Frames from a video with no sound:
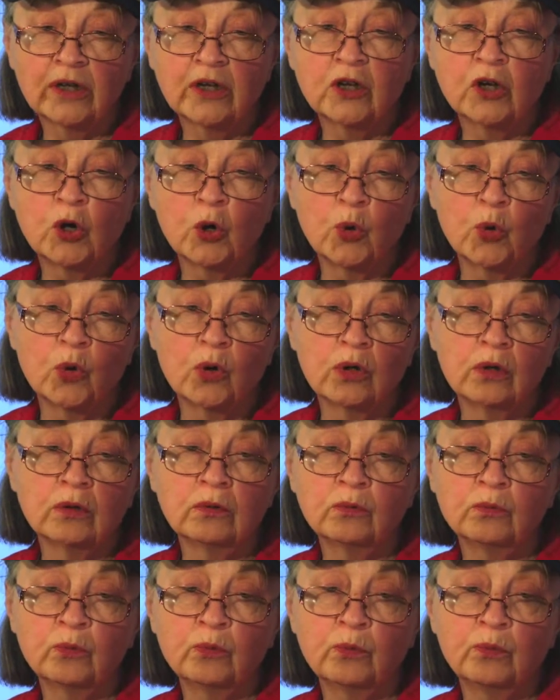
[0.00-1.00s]

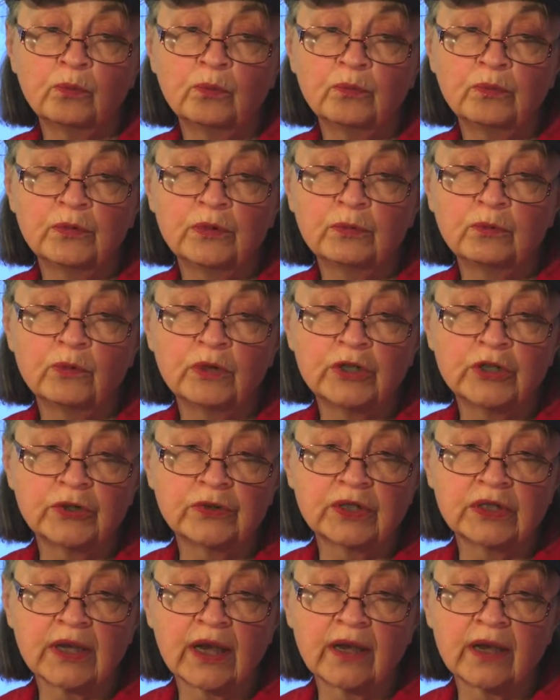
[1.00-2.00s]
goal would you
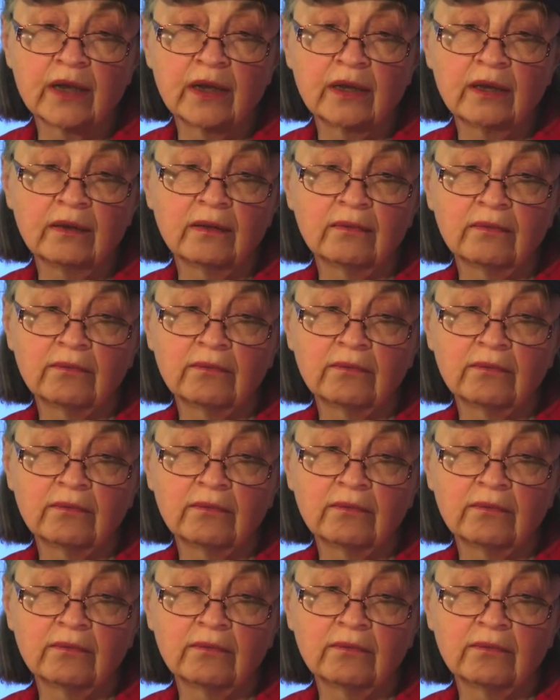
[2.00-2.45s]
say